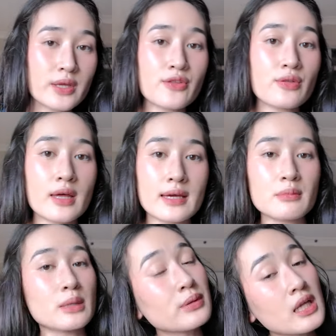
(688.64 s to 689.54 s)
with like
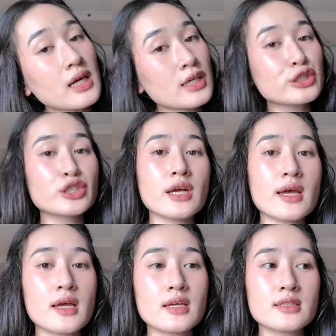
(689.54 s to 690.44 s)
my blush
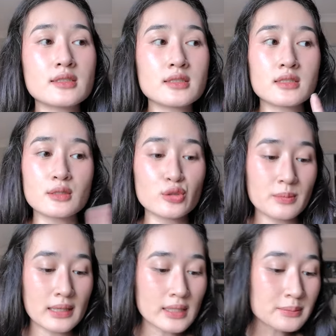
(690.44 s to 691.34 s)
and
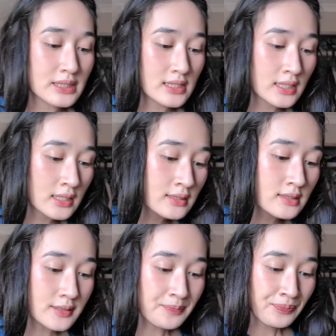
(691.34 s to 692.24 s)
doing my lip
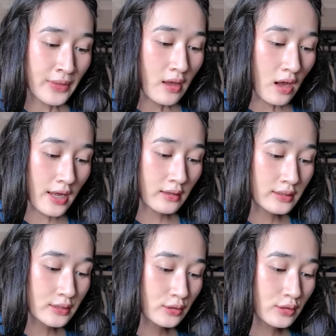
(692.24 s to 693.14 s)
tint, I
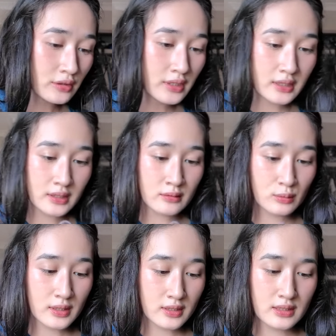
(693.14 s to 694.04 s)
like to go in
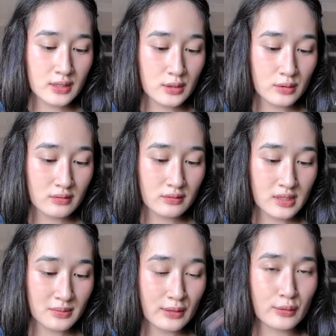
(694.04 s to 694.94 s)
with, this is
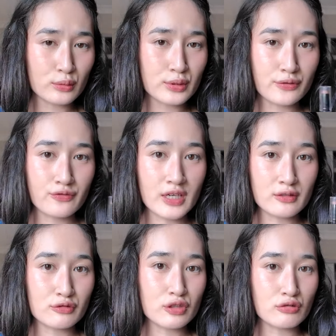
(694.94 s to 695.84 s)
something I also
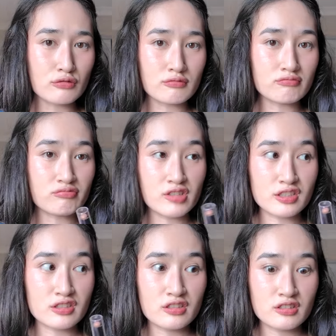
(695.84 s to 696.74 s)
found on
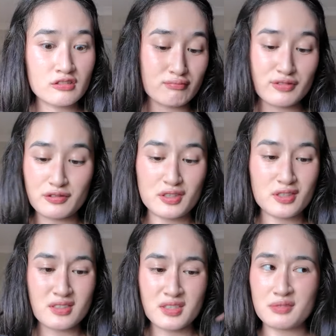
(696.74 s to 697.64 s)
Lazada. It's
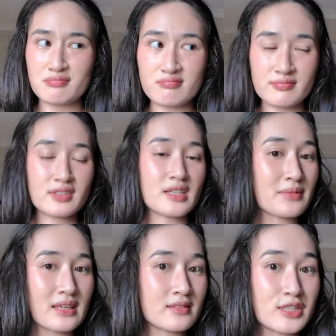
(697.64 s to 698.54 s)
just
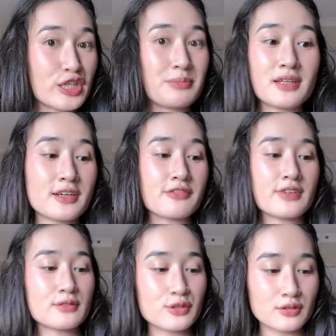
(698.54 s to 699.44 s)
something cheap that I
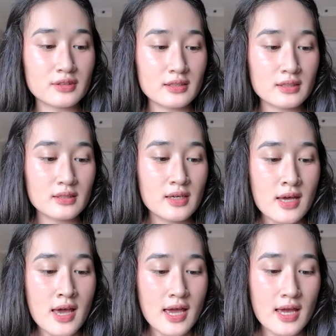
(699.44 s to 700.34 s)
found on there.
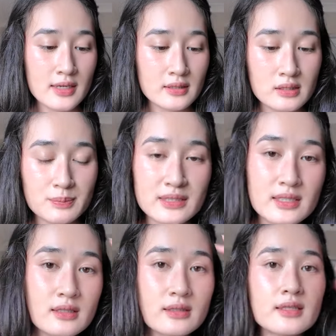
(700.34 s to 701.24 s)
And
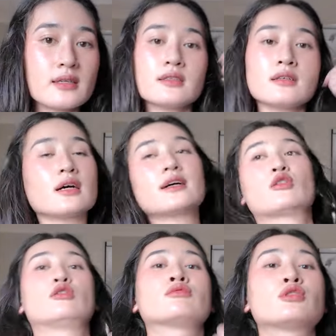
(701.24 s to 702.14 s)
basically I
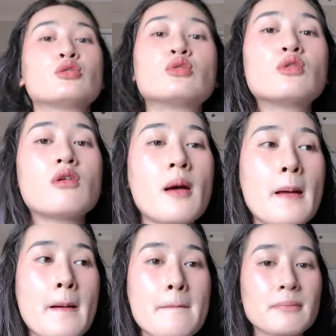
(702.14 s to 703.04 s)
contour
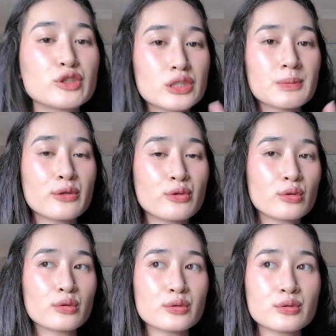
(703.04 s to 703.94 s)
just my
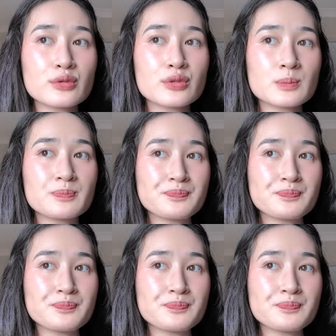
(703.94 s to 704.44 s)
nose